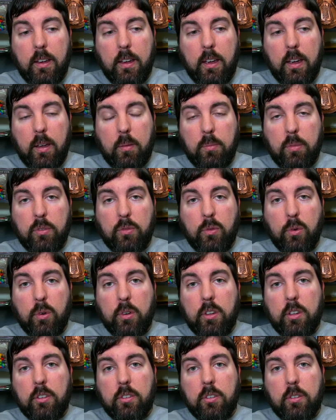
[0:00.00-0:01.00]
And
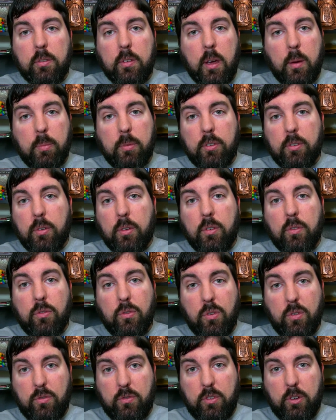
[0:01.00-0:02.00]
before this episode of
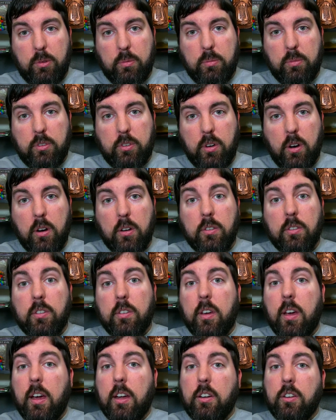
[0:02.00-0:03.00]
Four Films starts,
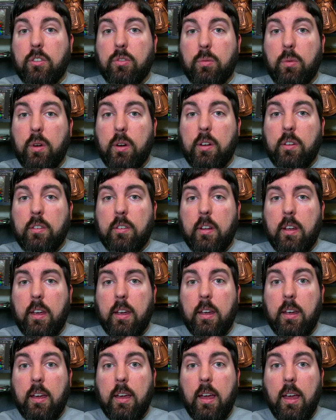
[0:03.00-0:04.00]
I just want to
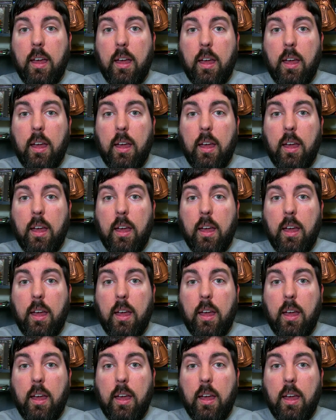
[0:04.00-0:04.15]
say,